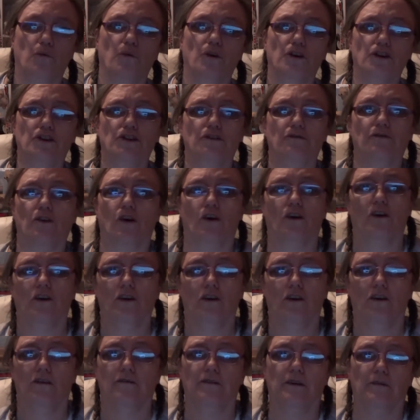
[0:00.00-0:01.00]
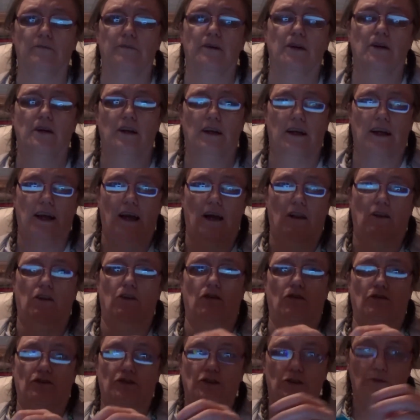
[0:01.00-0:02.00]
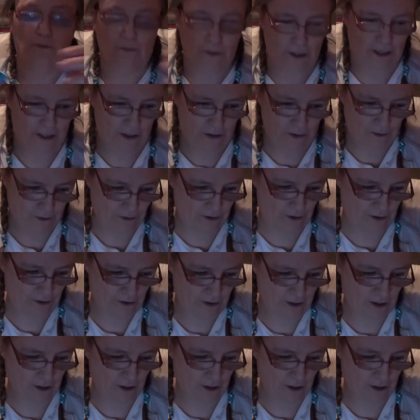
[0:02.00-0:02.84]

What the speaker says: once you've got a lot of them, you're going to get a lot of duplicates.